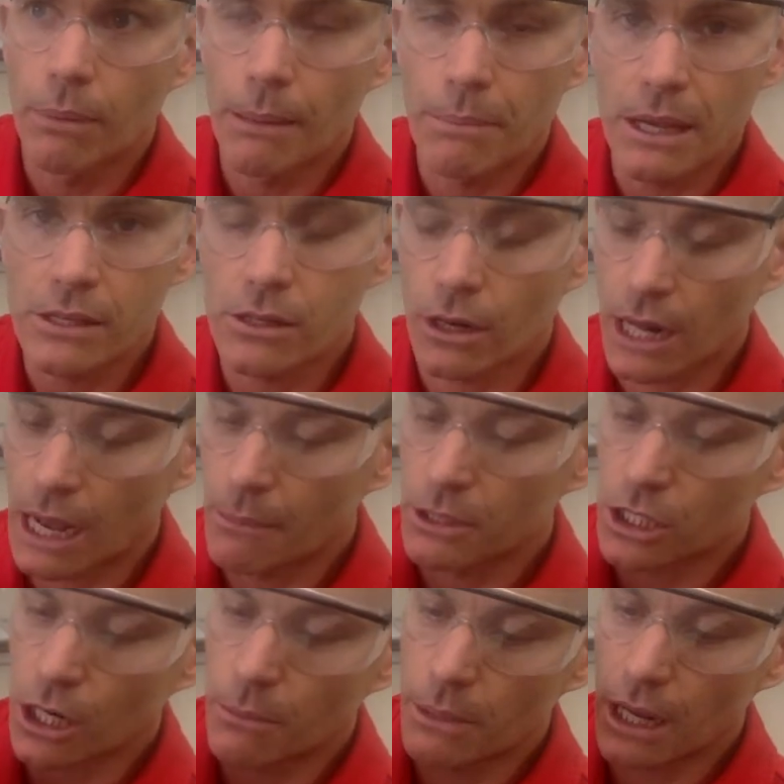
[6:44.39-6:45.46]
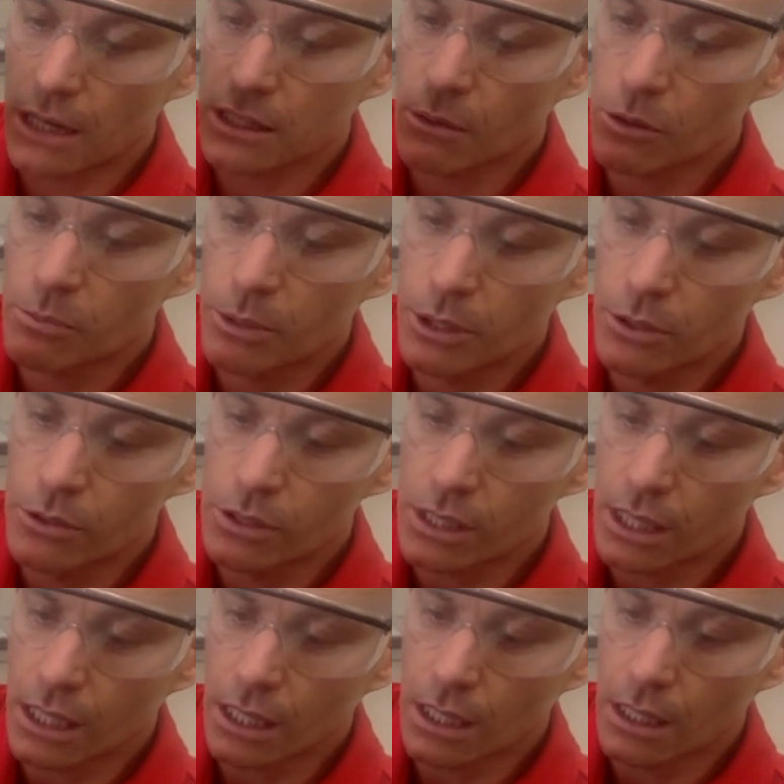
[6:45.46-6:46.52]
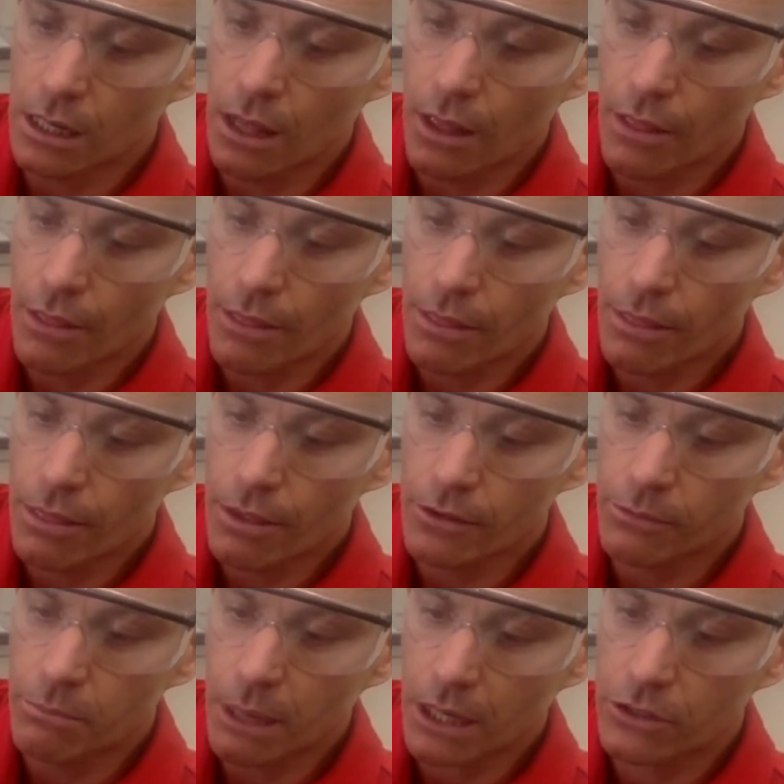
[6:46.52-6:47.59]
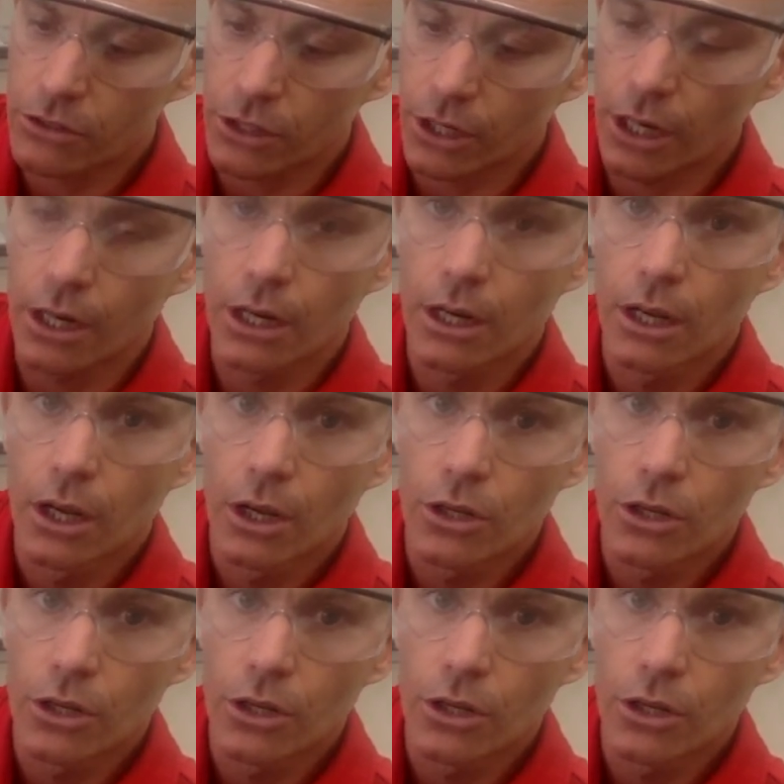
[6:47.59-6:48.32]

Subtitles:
based on how much carbon dioxide was produced in this mixture,